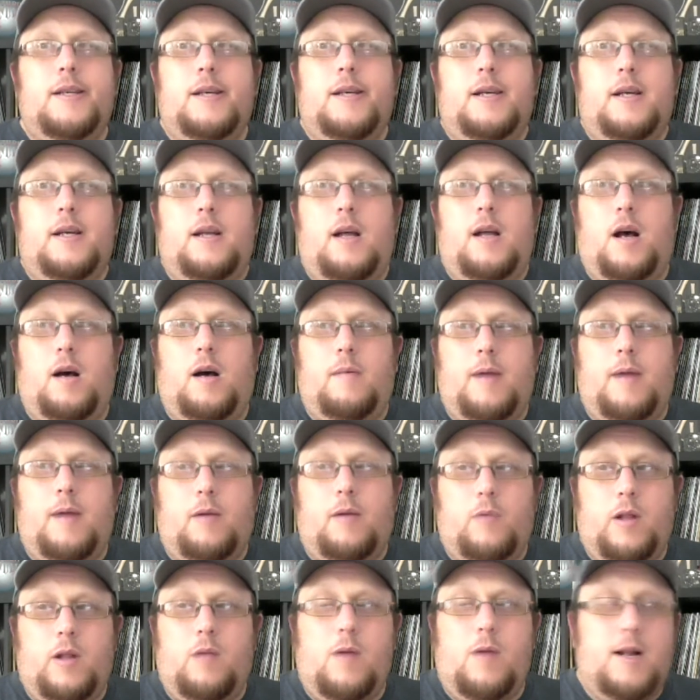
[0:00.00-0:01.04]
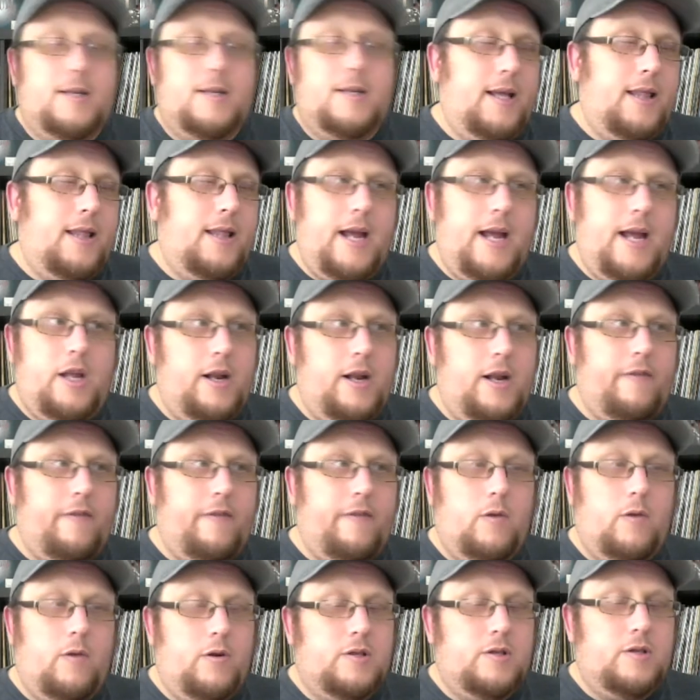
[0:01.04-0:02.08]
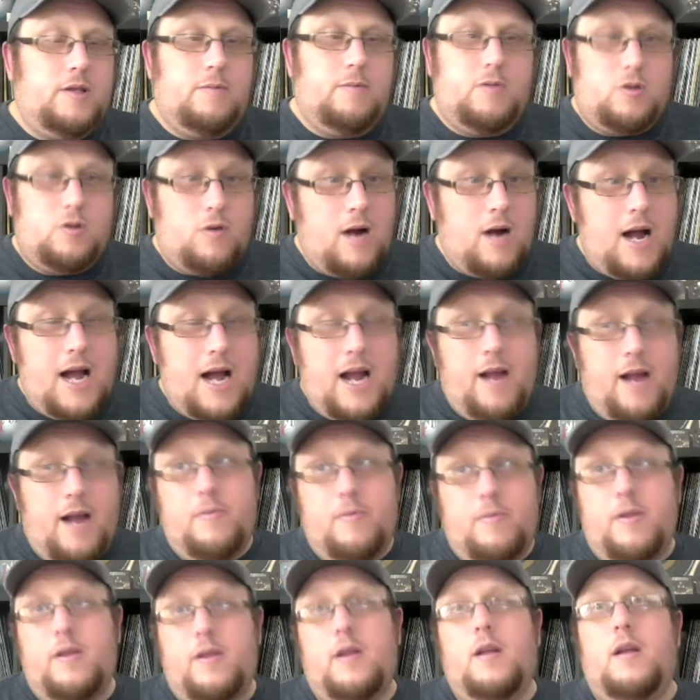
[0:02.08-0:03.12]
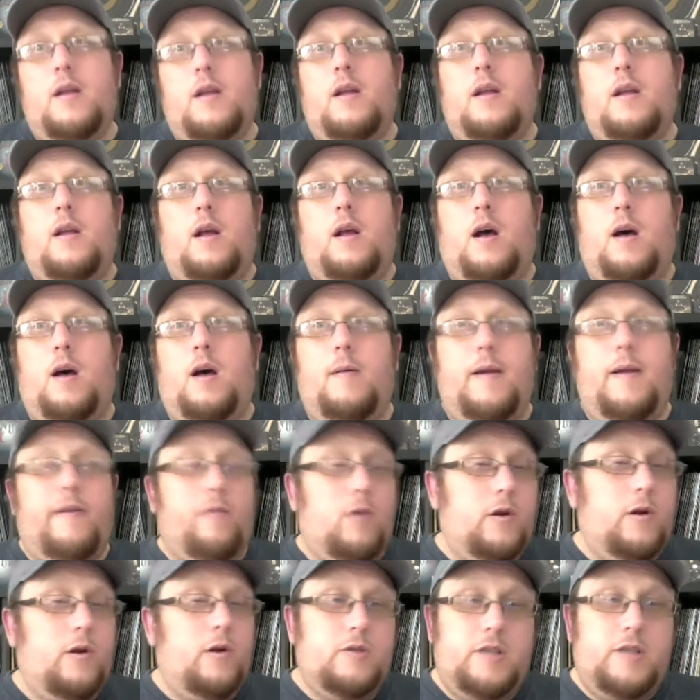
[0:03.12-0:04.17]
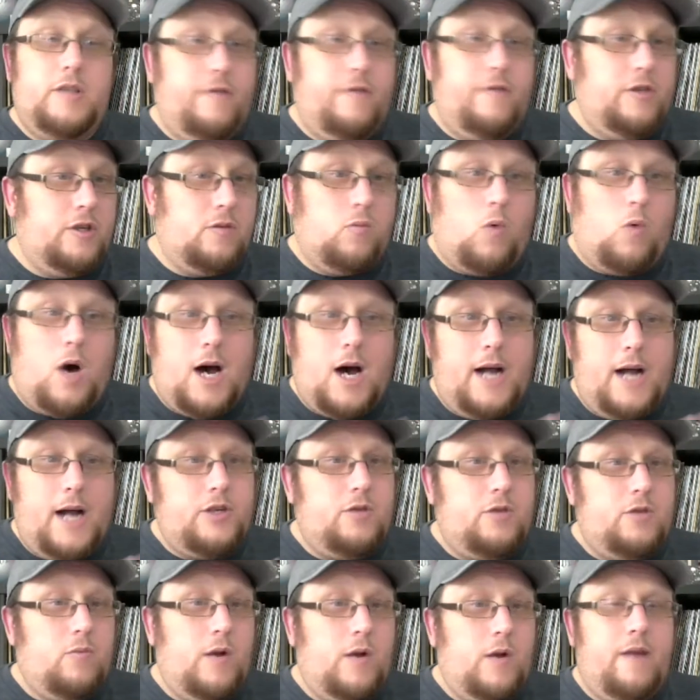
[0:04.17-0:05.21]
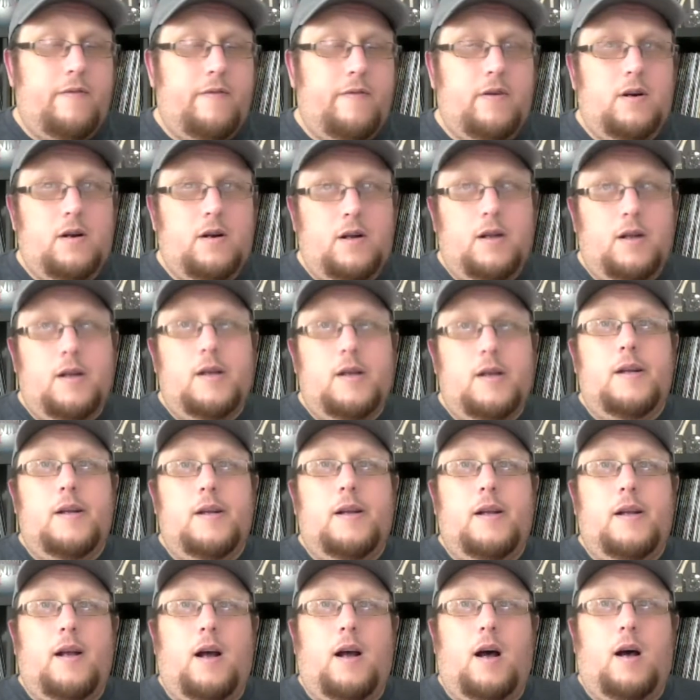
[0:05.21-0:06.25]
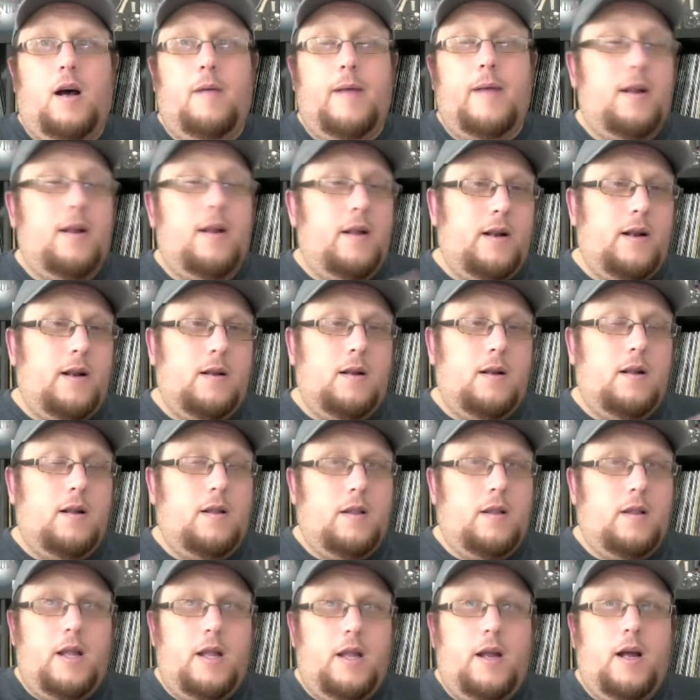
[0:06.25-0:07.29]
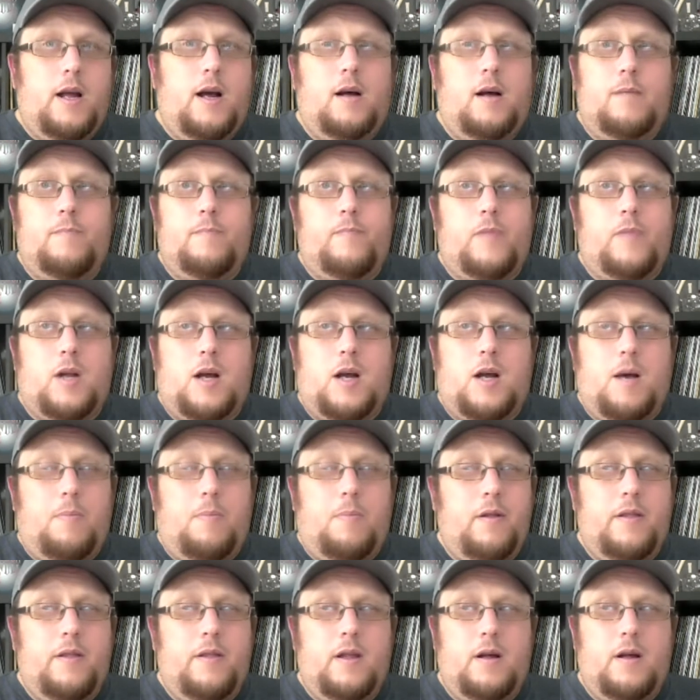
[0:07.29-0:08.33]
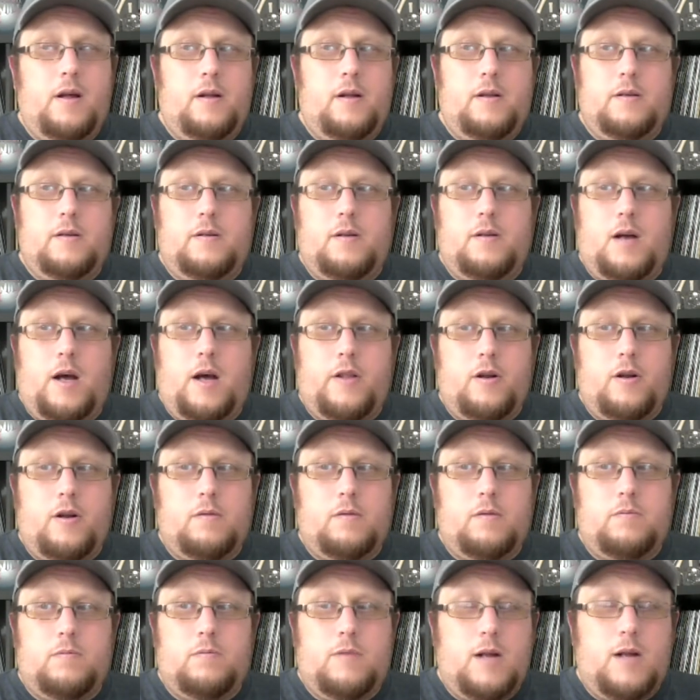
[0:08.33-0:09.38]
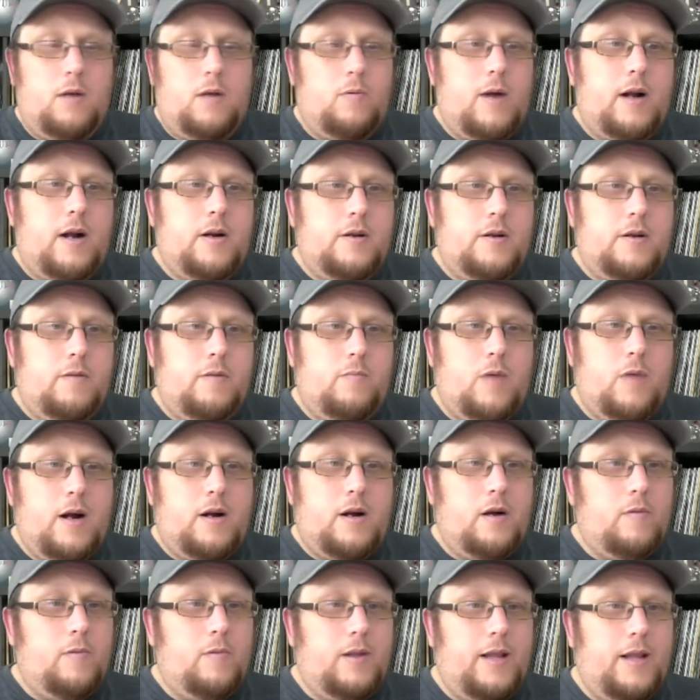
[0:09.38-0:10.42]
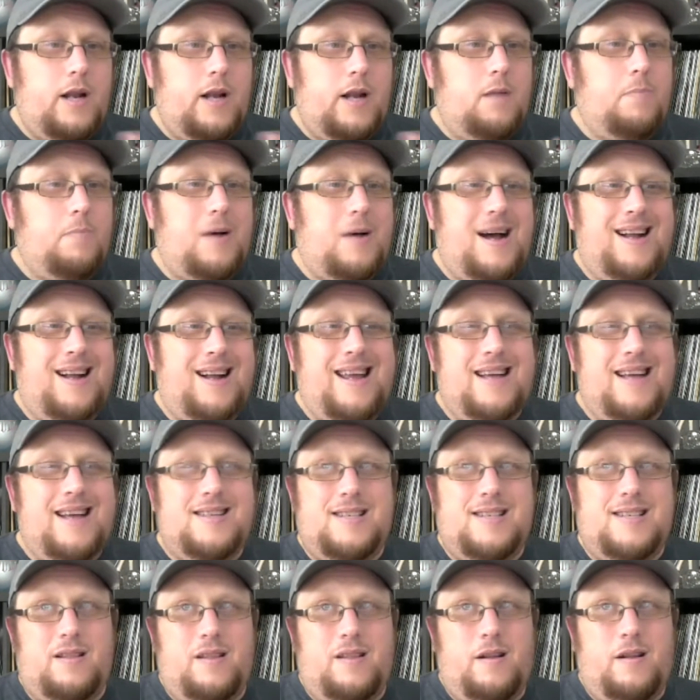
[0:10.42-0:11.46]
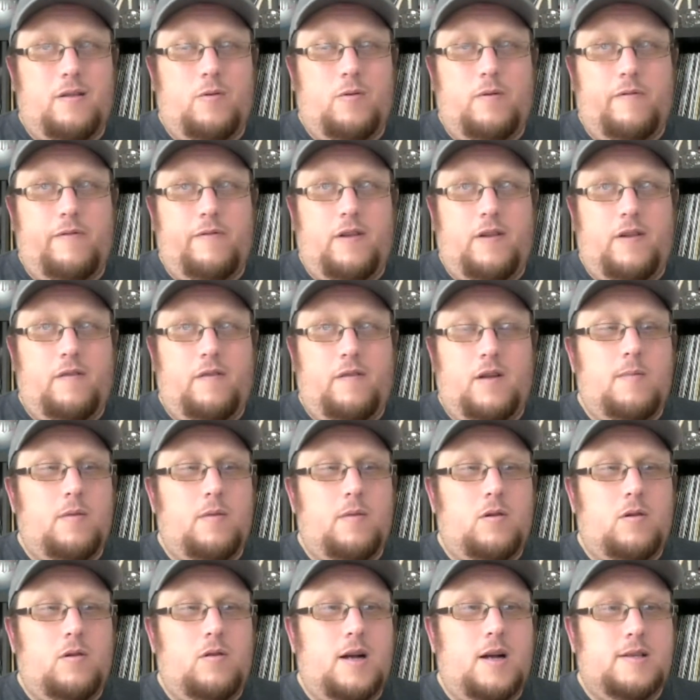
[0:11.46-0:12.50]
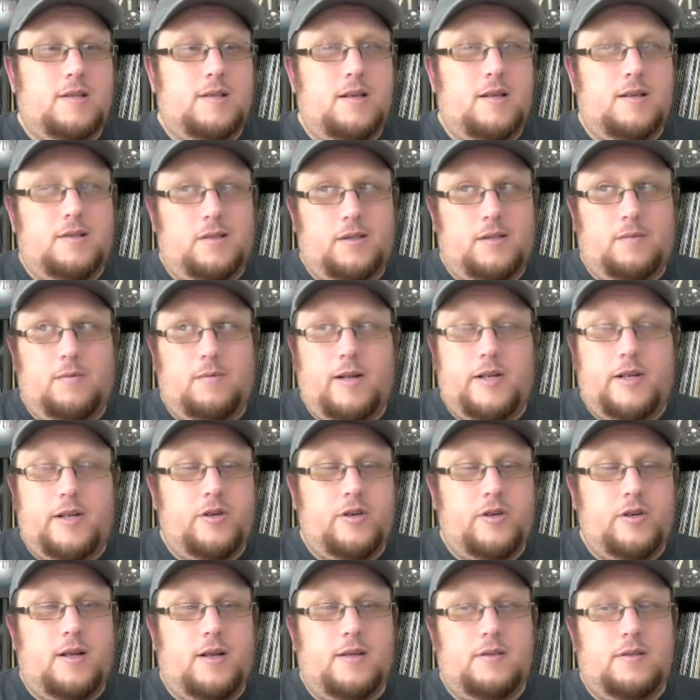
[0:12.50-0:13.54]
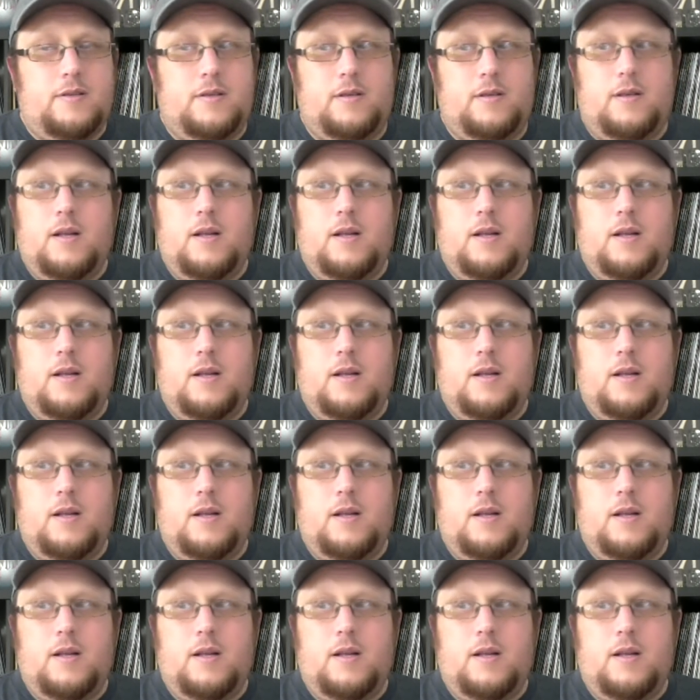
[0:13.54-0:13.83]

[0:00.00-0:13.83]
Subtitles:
I really want to say thank you to everyone who's subscribed, everyone who's even just watched, whatever. A couple of the other kind of record related podcasts out there who have even come across us and mentioned us, and